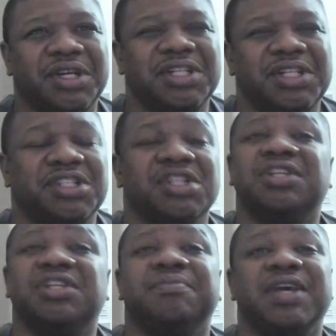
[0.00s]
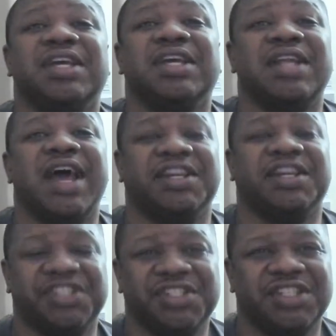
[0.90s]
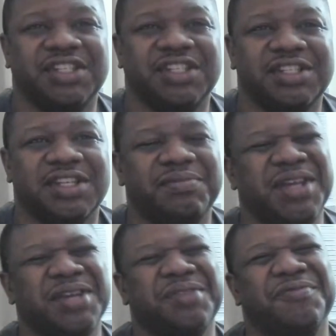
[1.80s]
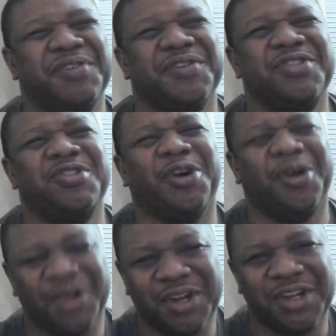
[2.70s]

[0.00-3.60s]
He's good at making action scenes and making them very dark.